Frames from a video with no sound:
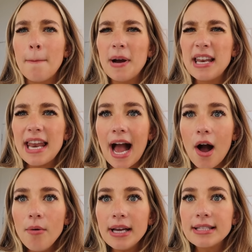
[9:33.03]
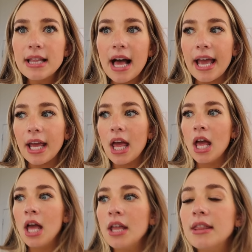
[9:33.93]
But now it's like,
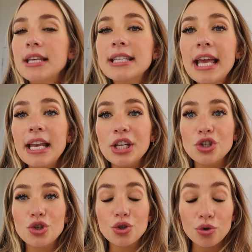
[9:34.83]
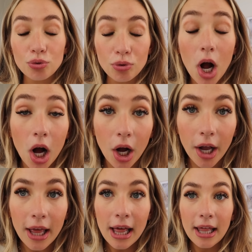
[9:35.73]
this kid is strong.